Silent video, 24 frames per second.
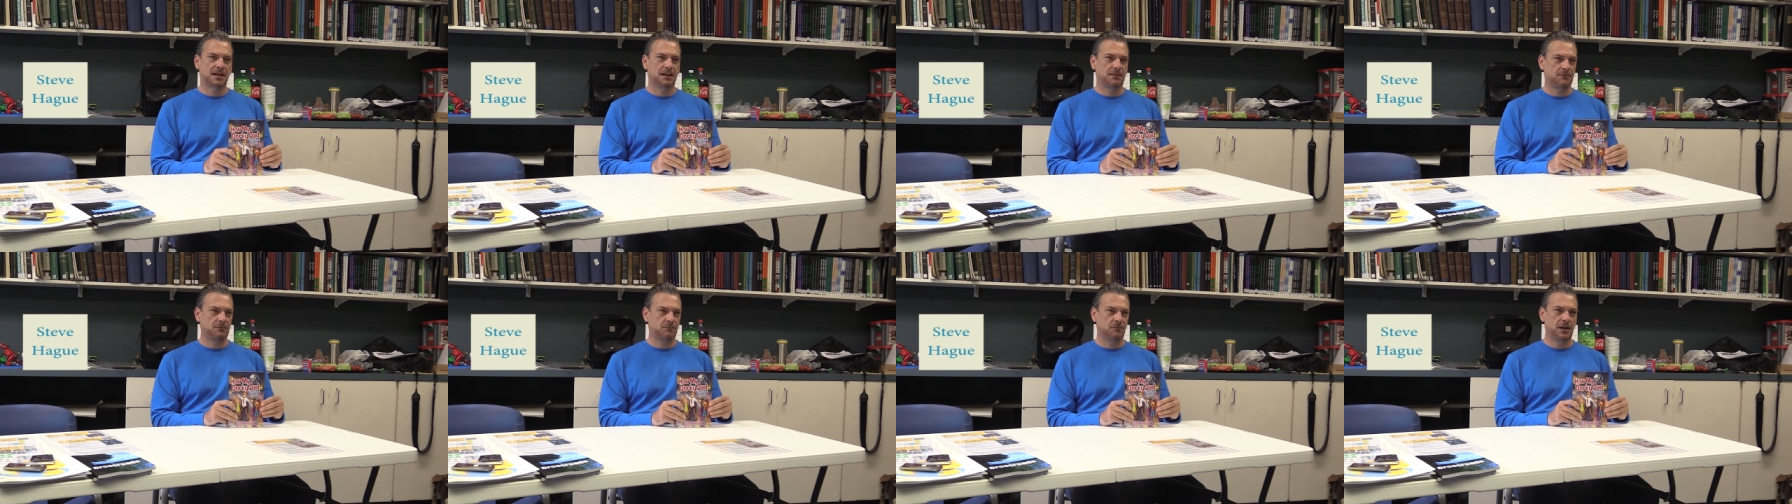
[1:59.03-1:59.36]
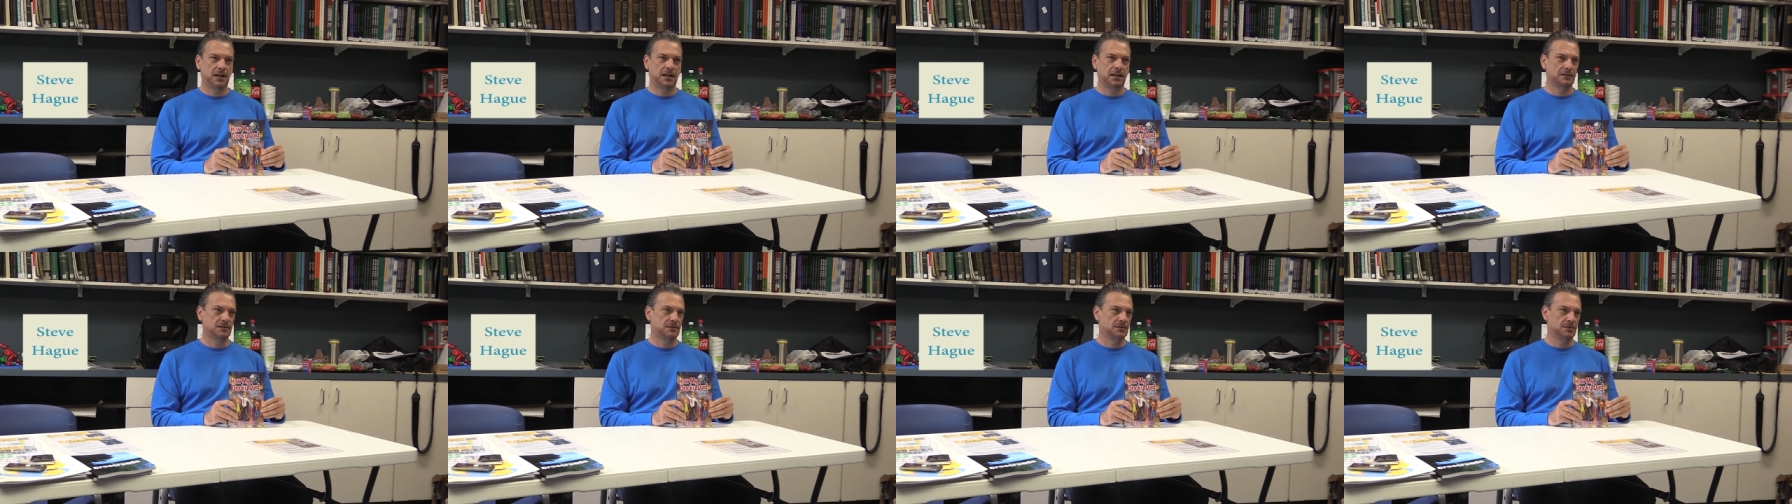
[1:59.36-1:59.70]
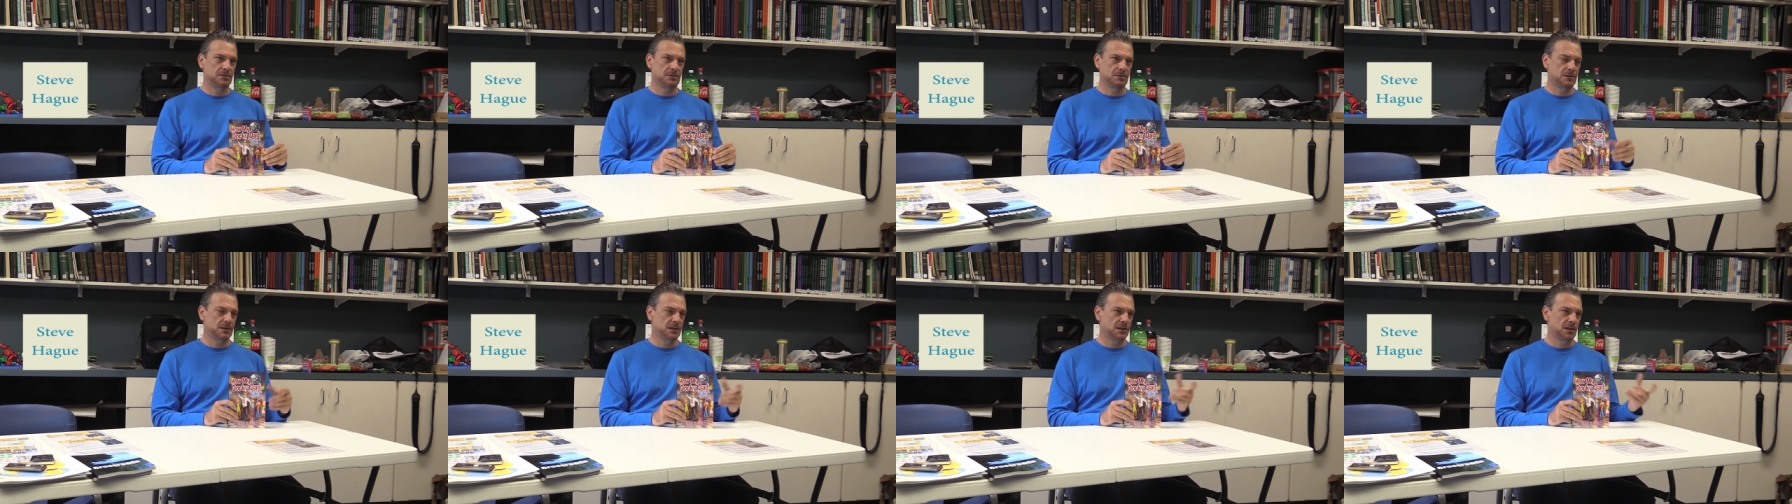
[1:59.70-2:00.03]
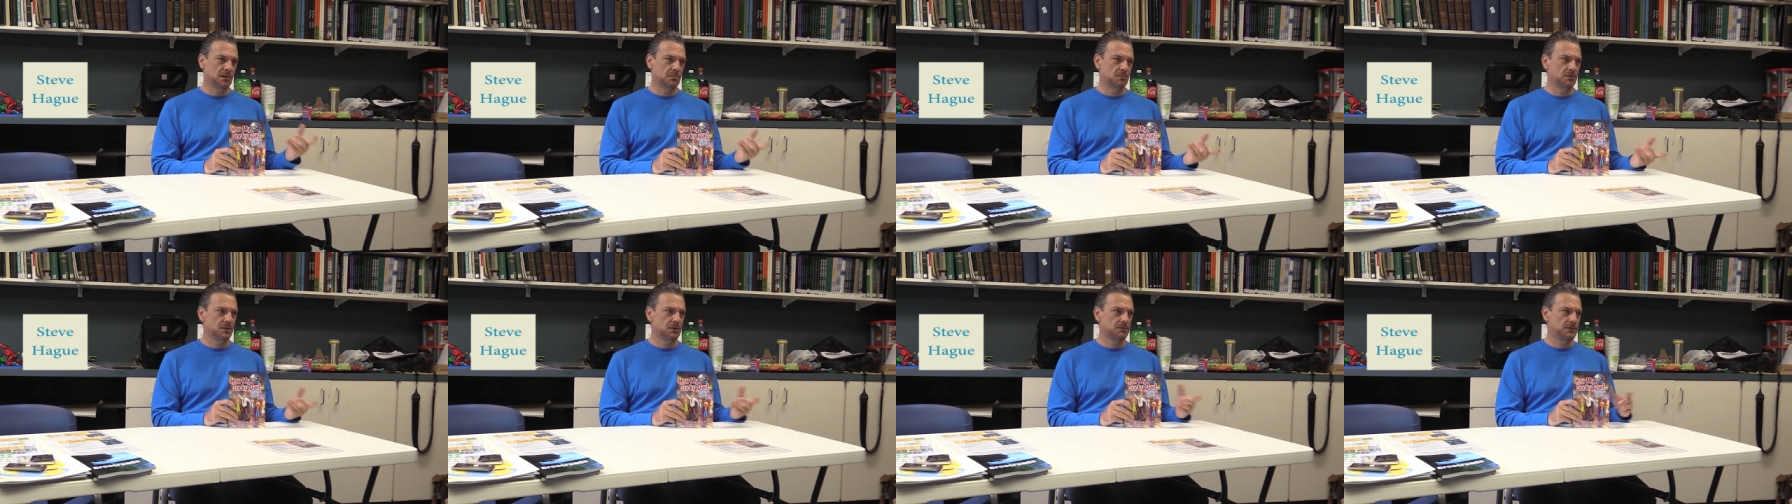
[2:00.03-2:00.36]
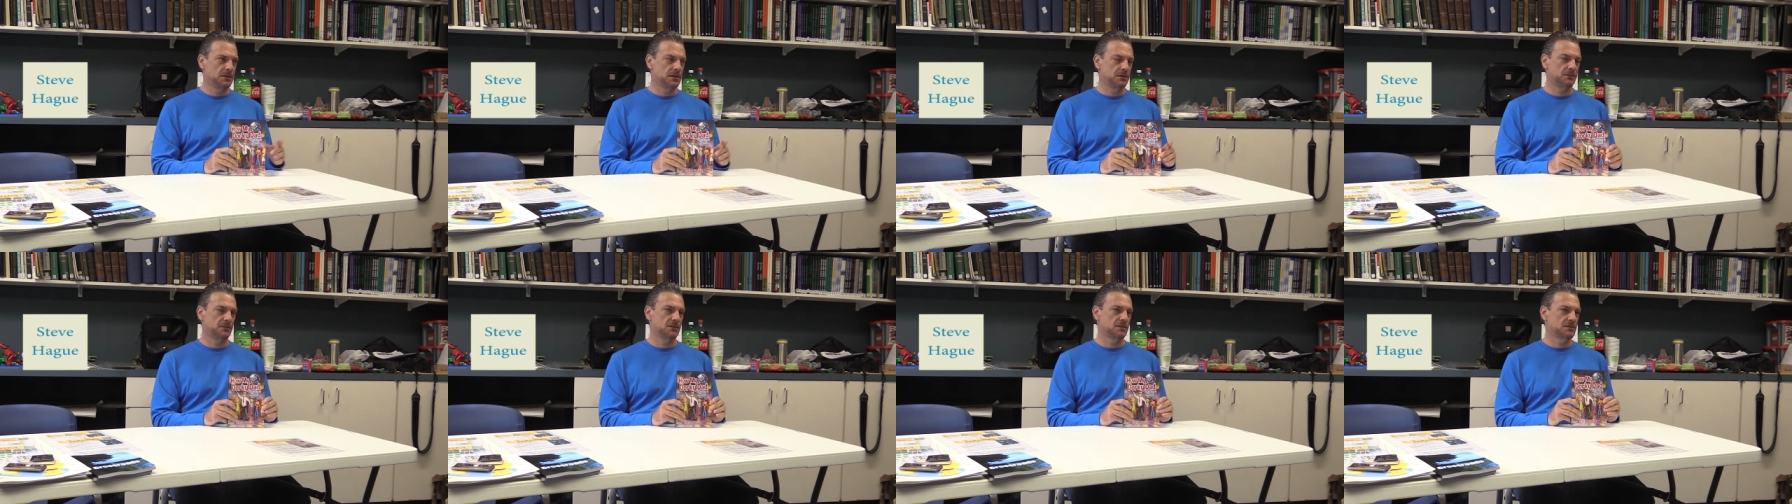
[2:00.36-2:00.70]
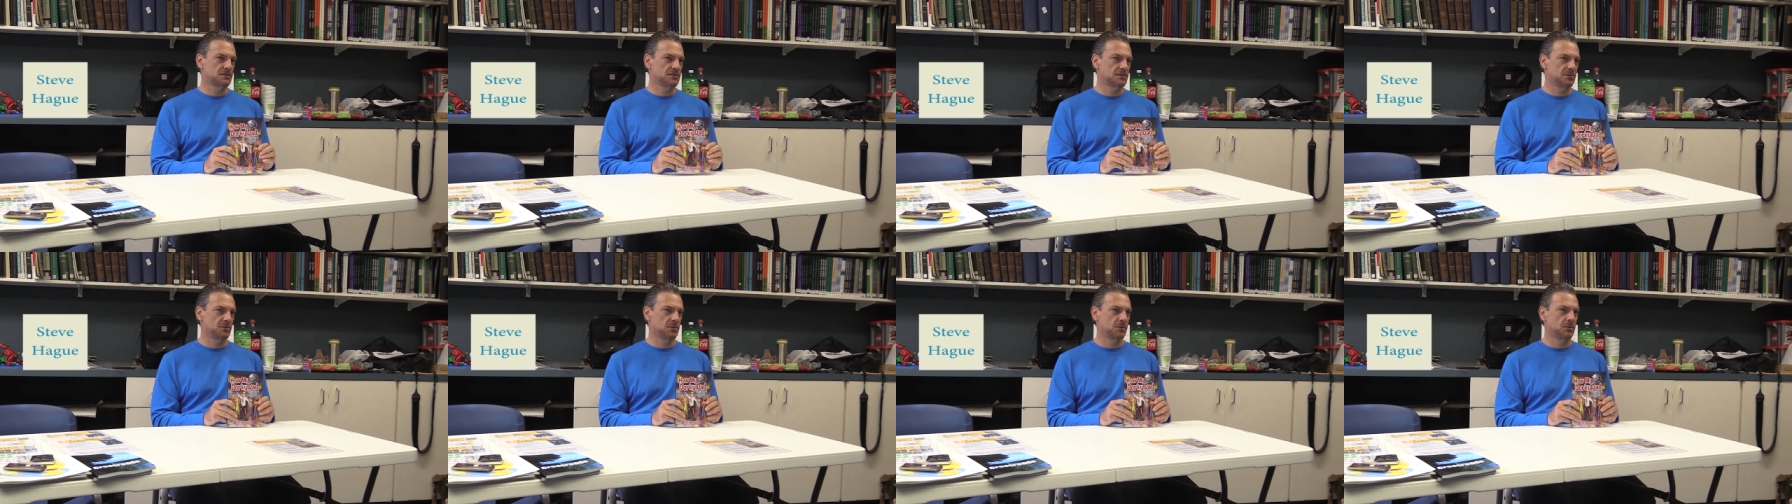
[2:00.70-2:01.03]
I've read it to a number of different
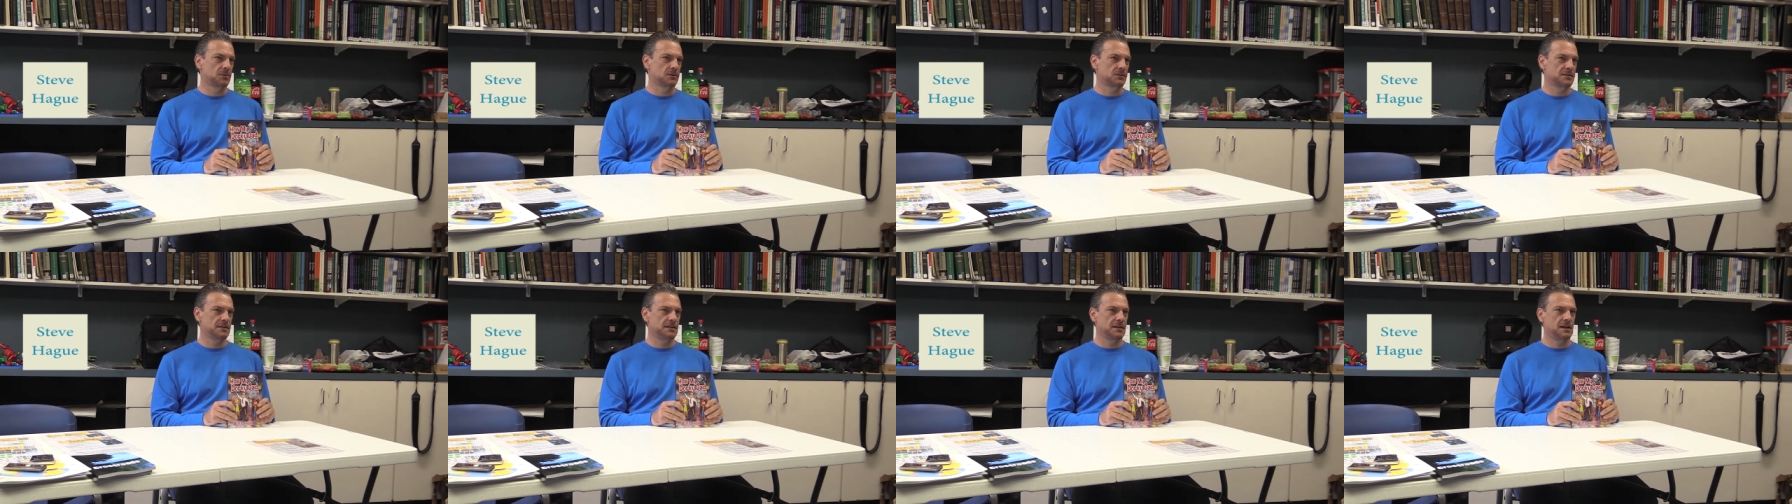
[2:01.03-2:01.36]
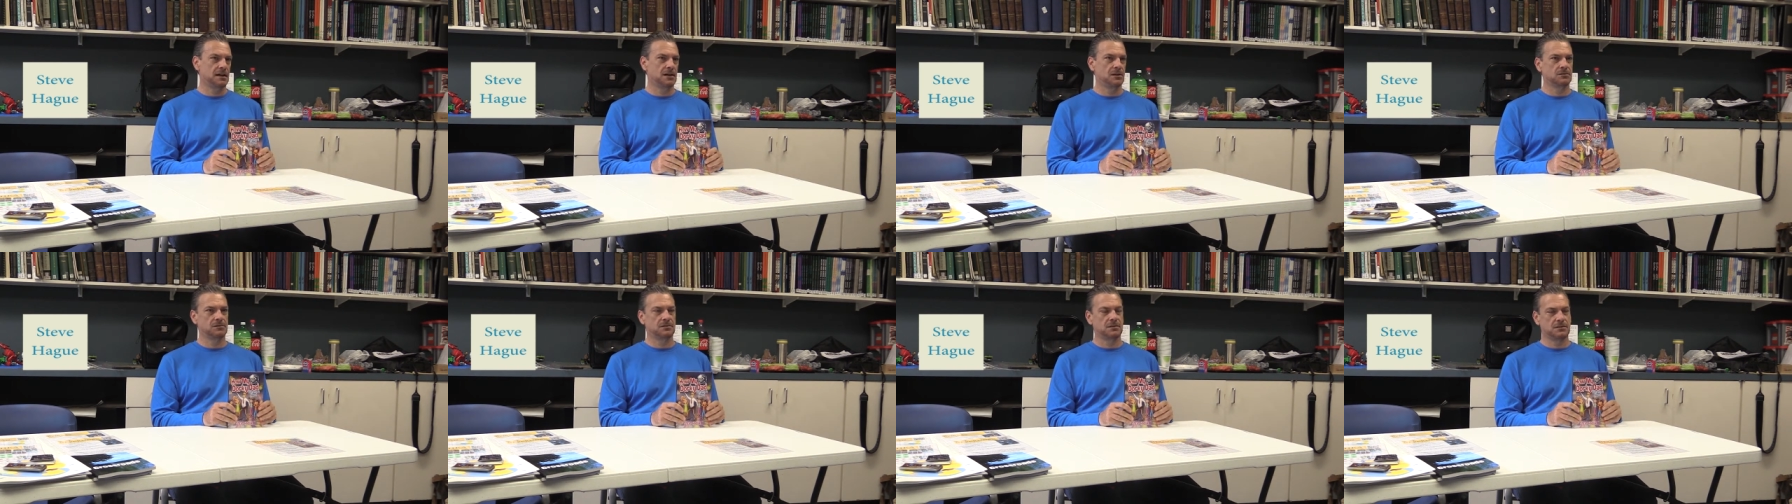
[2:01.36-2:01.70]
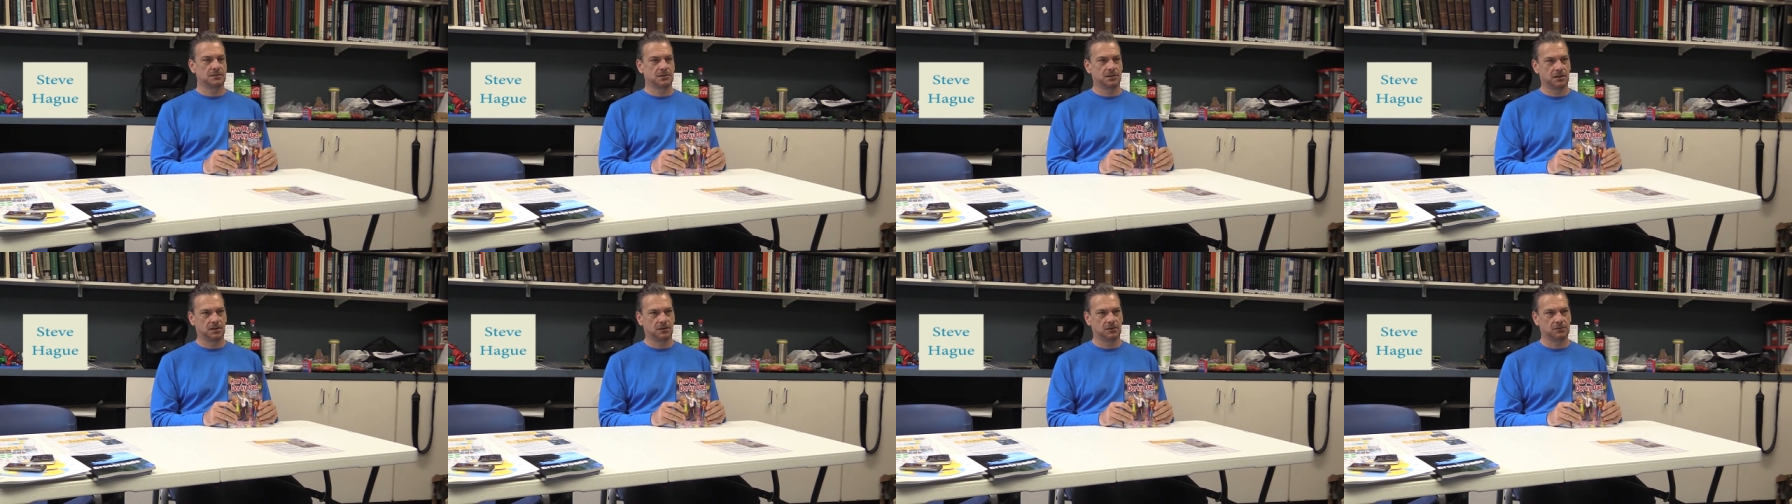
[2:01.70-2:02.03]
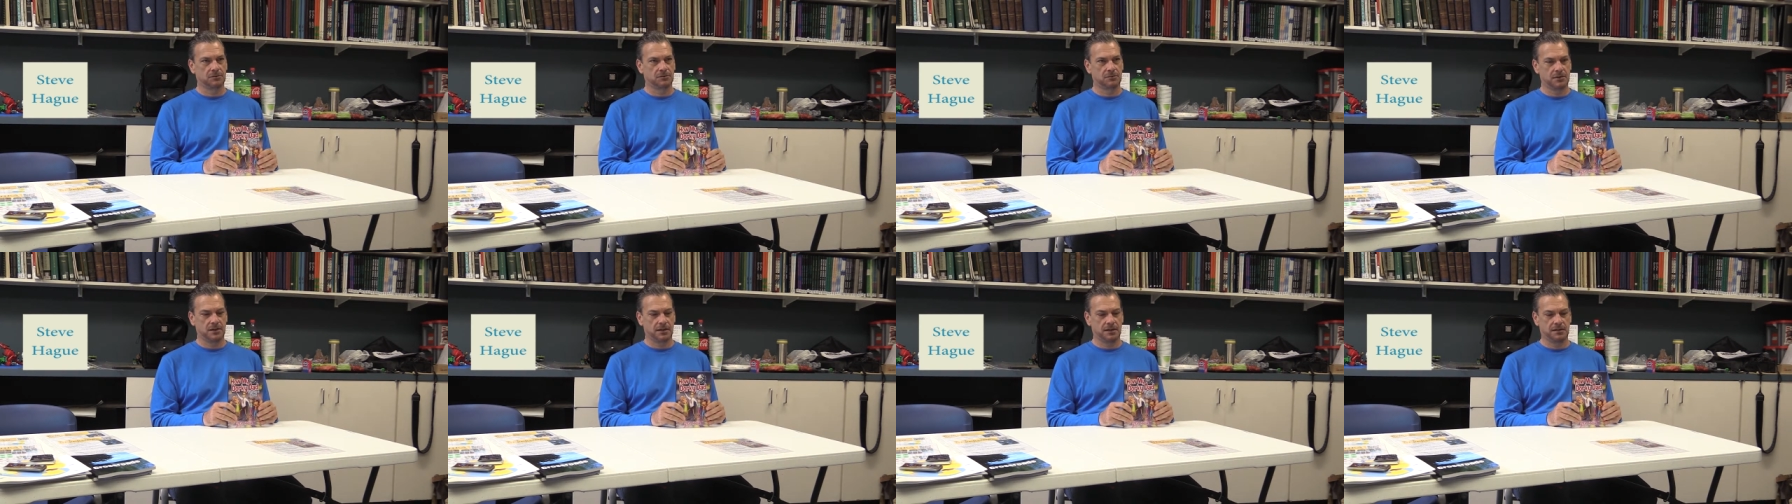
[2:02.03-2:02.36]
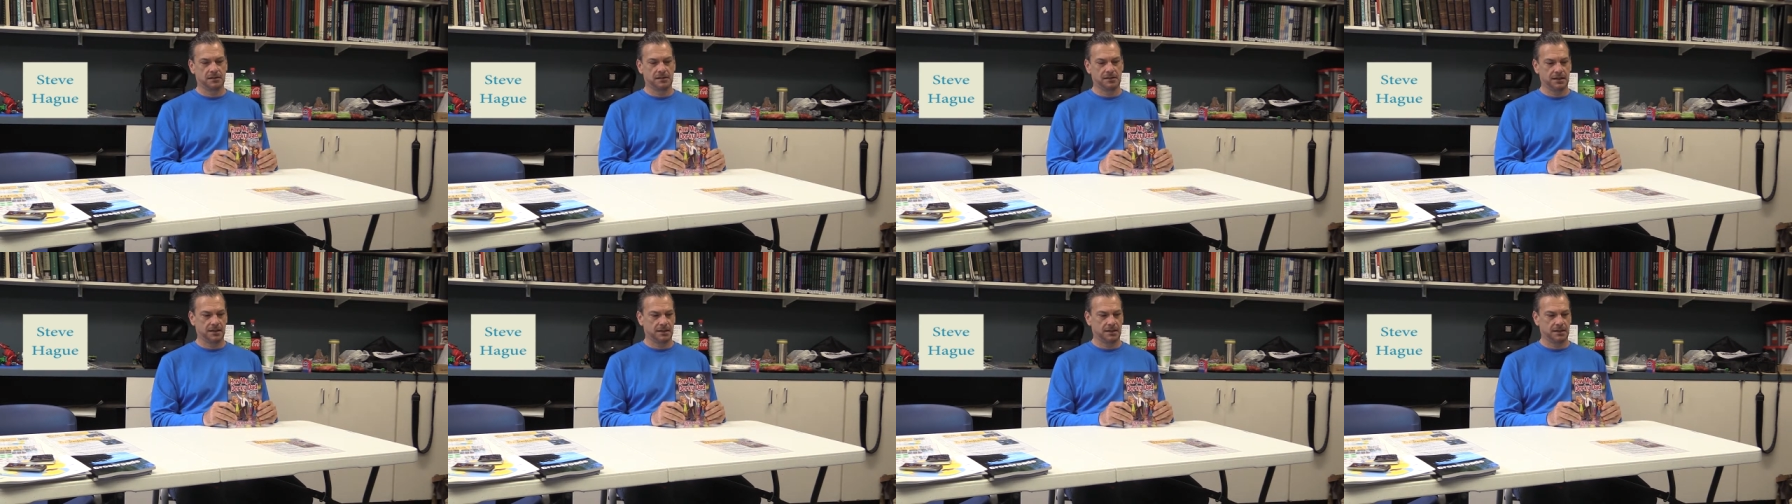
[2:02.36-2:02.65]
schools now to children,